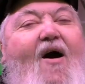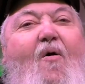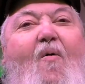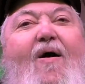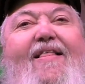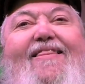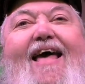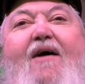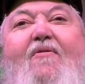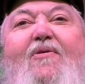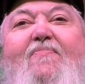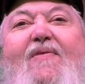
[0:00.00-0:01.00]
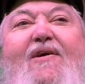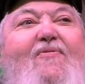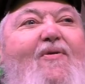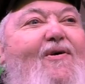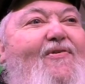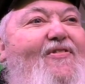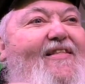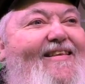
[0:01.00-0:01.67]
what that would be worth